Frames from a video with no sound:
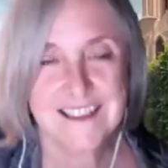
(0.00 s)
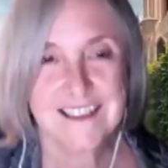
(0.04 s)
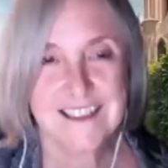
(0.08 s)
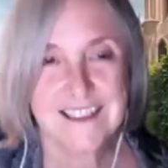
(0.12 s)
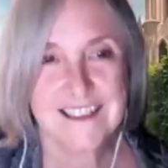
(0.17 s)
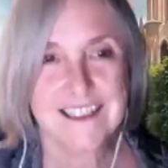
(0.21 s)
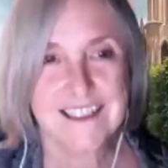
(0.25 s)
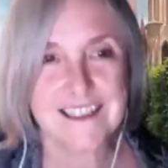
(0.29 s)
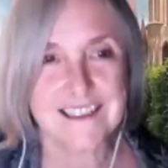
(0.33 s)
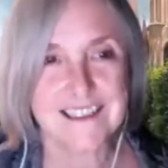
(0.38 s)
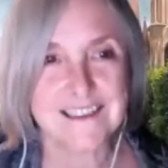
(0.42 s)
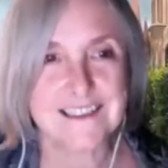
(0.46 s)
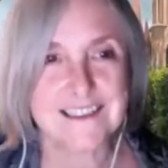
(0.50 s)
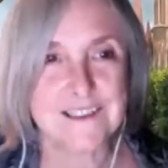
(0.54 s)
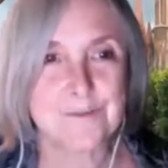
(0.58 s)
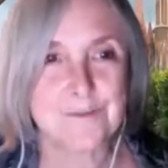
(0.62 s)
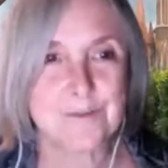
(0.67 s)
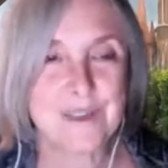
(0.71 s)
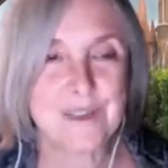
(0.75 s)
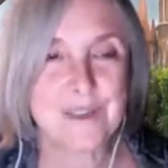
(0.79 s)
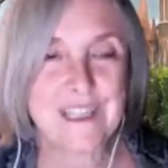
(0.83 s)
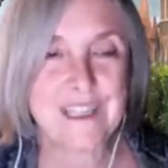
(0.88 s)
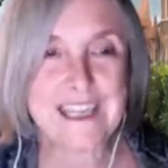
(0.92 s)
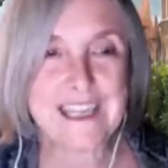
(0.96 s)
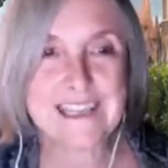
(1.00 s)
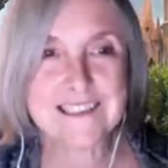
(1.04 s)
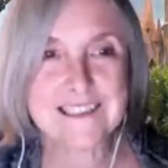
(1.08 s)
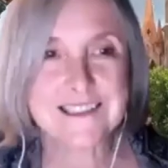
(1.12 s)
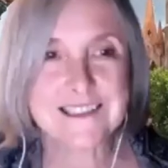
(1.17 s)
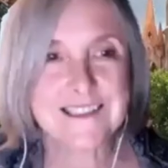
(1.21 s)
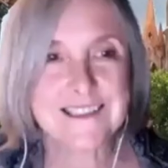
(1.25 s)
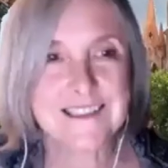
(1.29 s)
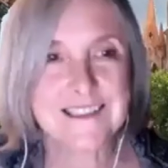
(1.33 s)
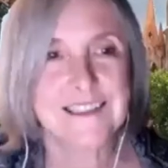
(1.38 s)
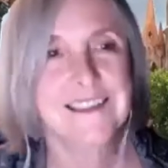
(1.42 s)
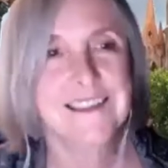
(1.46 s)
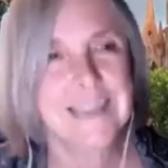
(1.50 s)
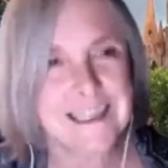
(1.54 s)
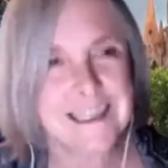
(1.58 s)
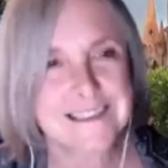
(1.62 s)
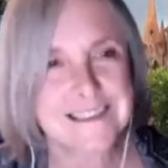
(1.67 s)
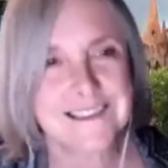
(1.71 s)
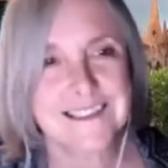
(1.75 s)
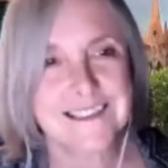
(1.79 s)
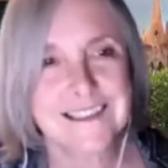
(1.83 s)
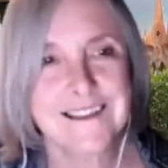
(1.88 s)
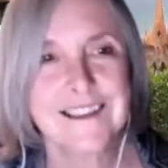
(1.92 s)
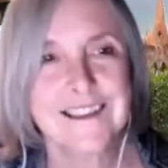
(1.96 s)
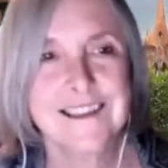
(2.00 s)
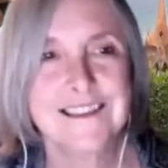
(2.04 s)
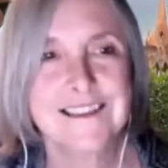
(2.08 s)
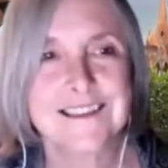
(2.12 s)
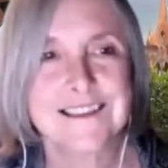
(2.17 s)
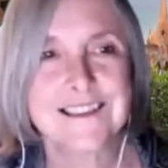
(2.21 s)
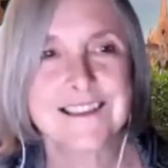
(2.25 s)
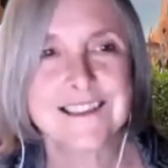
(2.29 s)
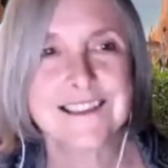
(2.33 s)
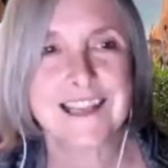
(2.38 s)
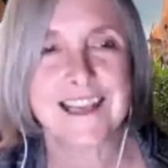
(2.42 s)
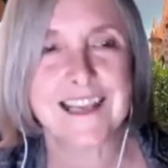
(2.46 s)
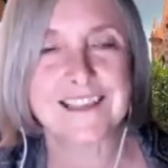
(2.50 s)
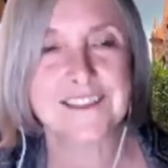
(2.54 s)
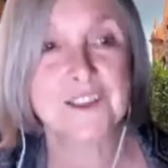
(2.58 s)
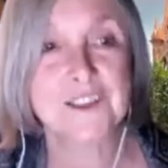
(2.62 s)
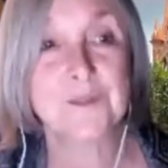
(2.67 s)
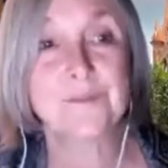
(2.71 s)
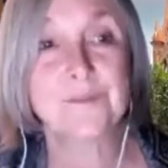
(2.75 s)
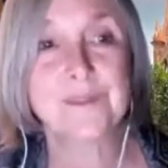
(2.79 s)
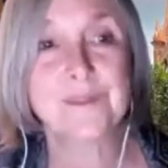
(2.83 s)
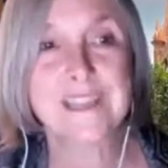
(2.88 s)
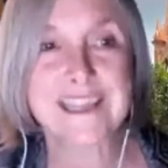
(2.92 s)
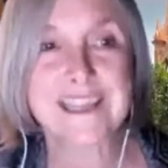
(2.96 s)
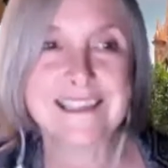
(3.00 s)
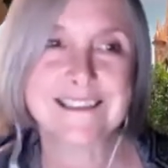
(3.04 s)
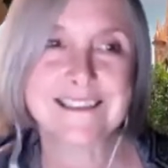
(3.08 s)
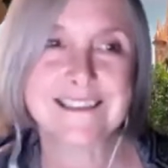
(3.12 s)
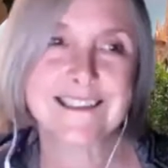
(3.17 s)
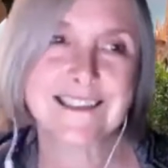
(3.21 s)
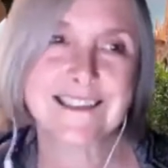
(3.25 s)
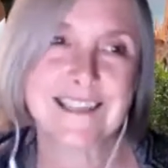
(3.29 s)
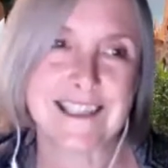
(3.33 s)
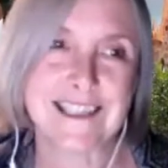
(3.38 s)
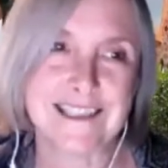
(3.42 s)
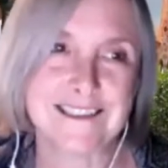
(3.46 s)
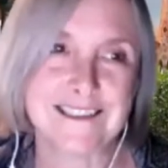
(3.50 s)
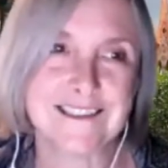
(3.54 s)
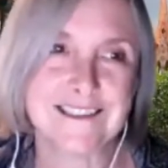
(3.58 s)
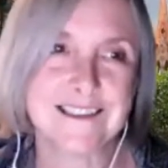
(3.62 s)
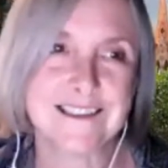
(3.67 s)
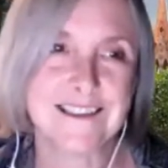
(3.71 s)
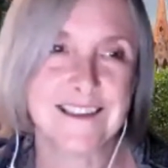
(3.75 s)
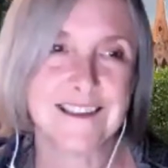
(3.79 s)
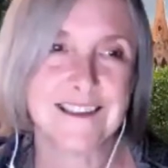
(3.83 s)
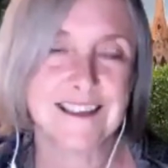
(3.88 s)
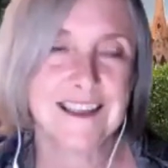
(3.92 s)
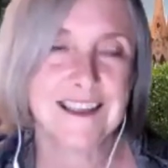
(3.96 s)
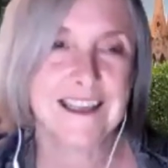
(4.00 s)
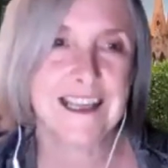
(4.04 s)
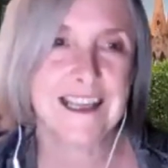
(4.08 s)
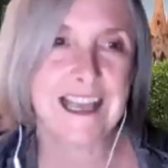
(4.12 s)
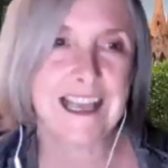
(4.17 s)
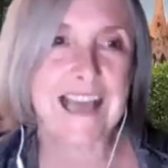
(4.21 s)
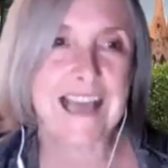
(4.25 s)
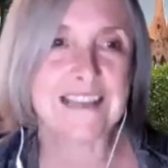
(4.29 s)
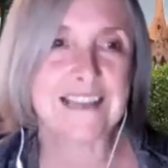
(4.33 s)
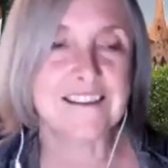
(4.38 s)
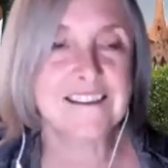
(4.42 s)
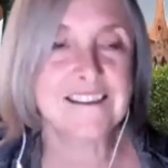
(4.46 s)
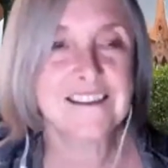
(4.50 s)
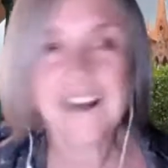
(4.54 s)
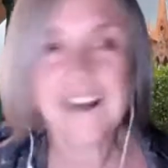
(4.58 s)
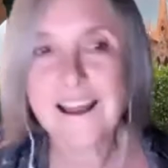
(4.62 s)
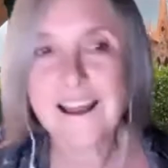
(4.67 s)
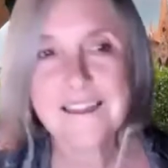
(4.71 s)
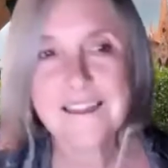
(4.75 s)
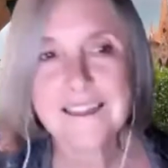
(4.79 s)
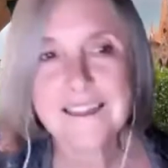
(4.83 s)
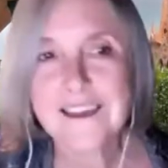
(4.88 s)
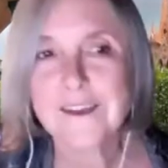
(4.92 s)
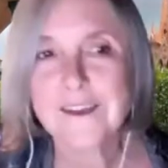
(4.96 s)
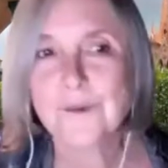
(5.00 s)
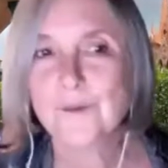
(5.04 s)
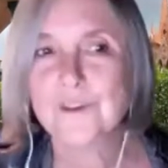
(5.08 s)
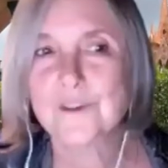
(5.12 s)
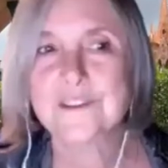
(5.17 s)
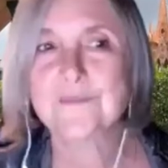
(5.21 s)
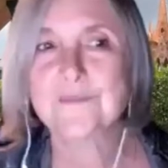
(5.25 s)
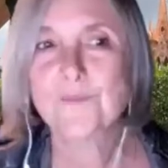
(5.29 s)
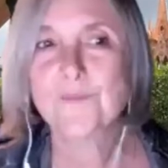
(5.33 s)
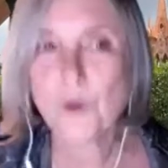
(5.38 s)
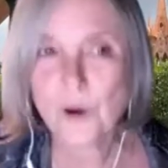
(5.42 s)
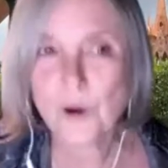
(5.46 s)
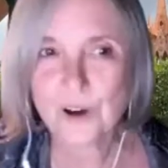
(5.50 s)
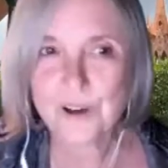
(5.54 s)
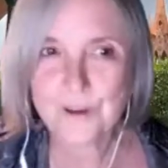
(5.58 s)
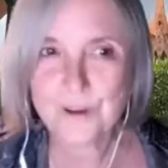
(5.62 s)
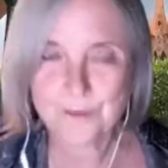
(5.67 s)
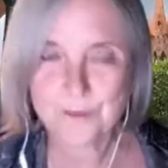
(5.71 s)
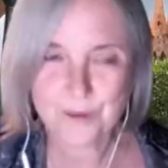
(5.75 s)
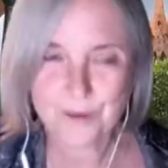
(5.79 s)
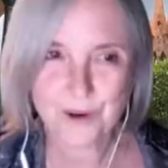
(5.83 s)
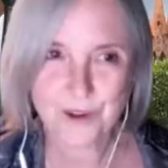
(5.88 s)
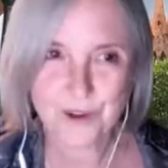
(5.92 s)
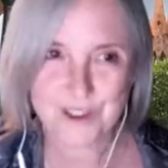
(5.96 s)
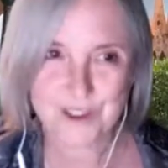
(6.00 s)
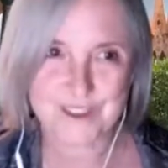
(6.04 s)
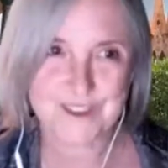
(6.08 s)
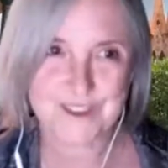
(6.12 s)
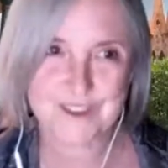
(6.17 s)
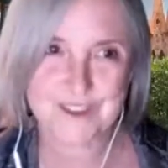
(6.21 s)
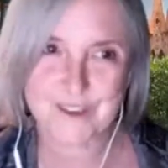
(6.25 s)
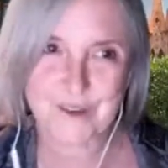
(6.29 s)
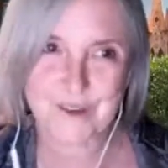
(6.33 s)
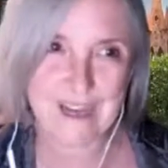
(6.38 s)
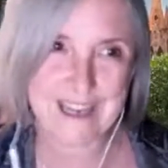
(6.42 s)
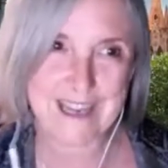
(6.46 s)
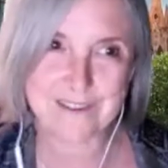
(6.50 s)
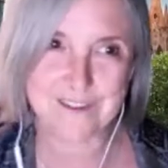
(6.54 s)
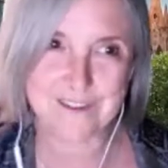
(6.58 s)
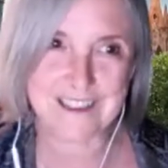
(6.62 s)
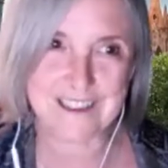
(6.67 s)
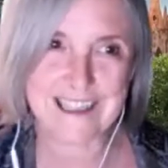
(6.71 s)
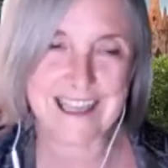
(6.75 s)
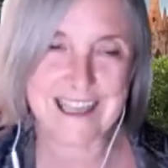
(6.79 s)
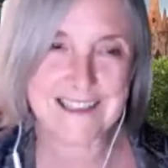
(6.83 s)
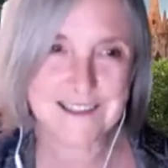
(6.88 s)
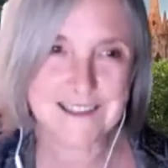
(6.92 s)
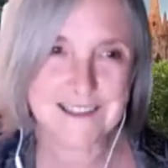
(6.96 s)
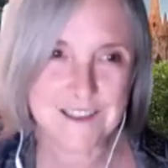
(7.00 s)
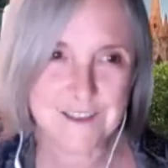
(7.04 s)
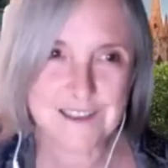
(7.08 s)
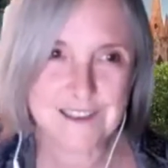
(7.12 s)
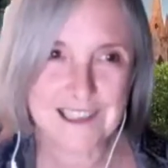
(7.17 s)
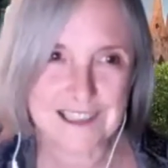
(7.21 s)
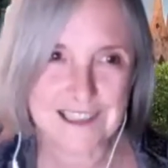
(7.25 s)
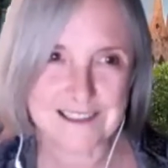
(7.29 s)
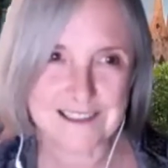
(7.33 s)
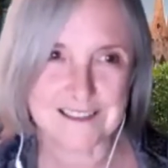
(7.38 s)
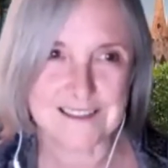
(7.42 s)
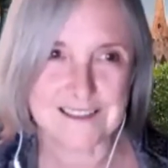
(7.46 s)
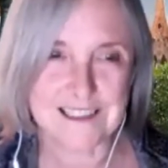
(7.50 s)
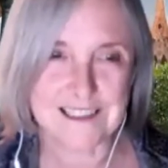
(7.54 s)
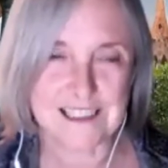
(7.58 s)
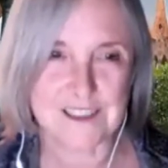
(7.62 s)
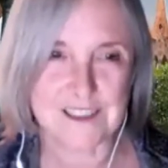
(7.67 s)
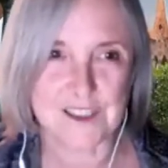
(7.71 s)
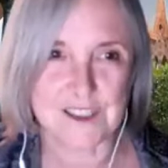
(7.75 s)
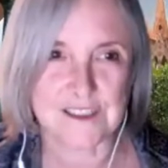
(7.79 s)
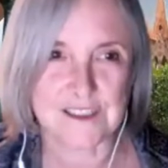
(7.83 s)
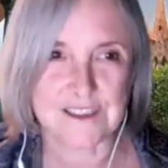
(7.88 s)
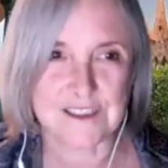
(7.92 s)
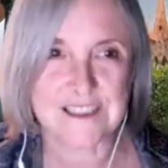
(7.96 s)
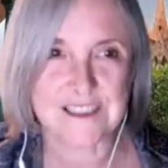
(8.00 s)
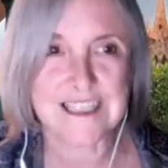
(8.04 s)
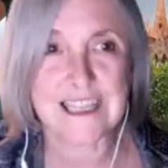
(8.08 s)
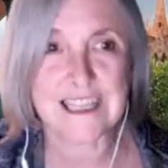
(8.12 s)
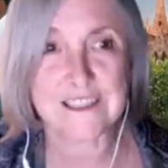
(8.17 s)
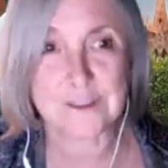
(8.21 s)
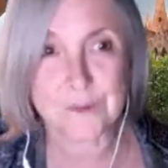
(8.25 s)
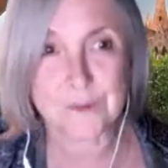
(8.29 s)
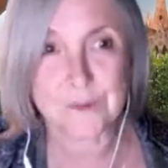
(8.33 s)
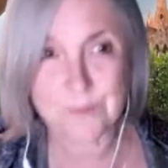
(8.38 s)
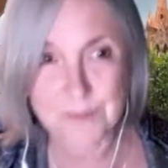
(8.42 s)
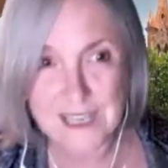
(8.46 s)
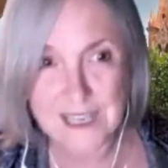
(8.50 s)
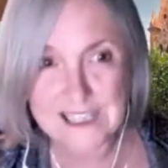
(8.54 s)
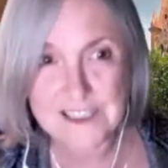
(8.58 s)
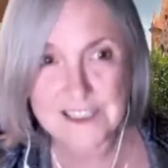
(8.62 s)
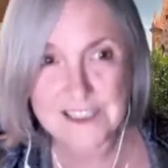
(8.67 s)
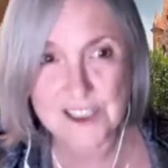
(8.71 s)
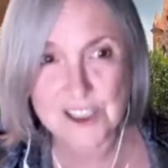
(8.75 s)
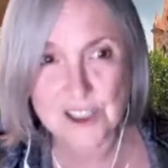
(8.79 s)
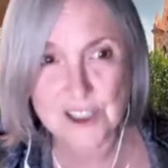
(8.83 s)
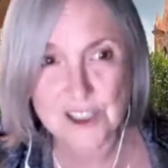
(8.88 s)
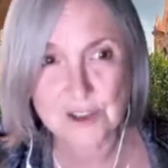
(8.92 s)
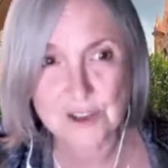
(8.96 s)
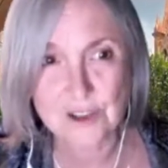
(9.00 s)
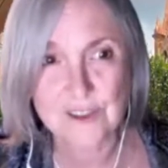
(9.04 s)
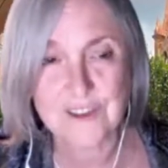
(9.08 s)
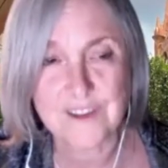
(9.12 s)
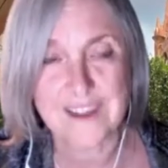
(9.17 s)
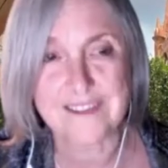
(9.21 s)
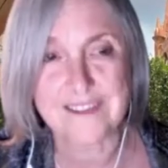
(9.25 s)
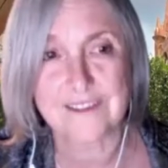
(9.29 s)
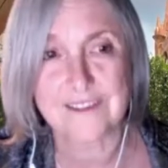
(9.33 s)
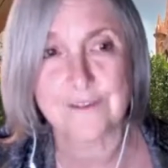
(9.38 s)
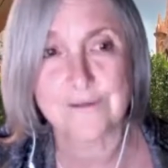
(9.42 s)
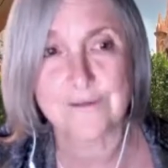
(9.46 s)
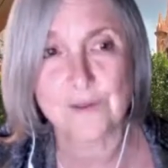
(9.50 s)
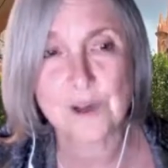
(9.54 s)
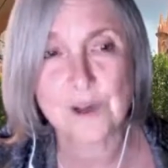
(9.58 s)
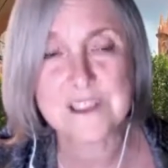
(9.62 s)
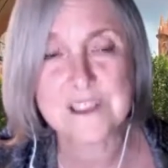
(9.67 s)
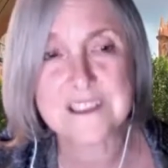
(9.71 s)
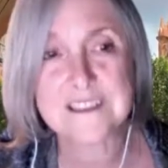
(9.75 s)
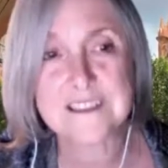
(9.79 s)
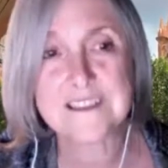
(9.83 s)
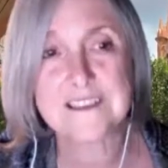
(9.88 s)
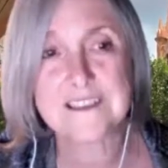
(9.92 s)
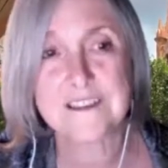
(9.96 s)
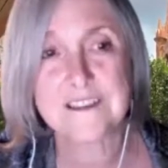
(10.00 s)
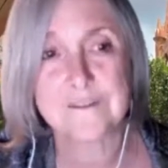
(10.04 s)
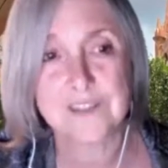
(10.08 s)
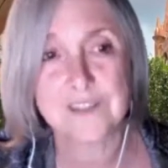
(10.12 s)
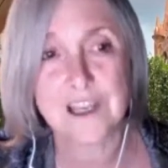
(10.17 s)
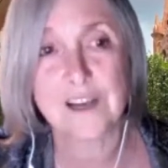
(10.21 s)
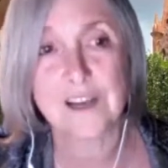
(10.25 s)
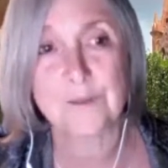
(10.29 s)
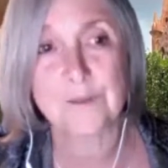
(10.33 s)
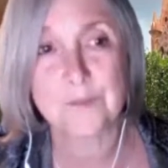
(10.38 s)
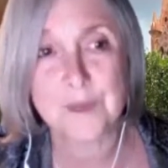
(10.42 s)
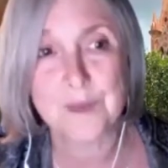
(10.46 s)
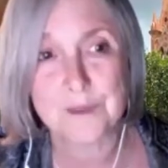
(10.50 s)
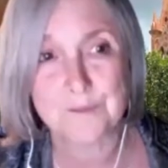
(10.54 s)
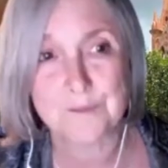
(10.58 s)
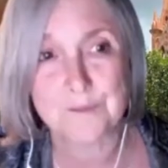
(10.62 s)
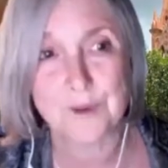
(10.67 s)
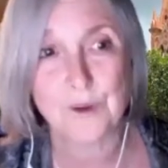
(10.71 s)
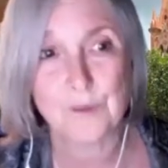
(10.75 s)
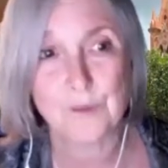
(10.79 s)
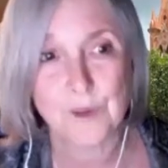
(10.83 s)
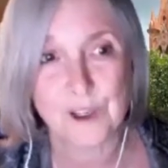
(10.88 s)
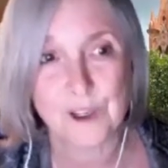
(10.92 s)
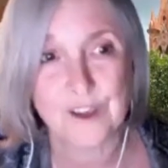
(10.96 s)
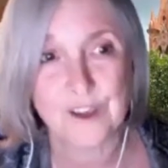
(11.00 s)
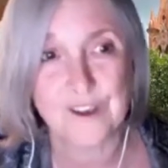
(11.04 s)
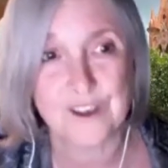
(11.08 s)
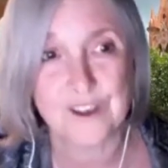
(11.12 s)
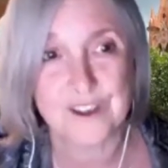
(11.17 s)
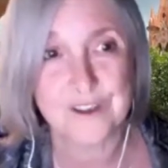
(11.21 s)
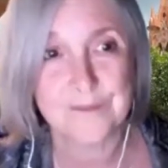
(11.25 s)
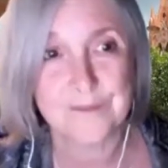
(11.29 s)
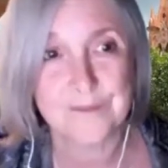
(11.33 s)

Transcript: It is a place, as Cynthia said, to plant seeds. And nothing was more important to Avon at the United Nations than to make sure that the voices of young people were heard.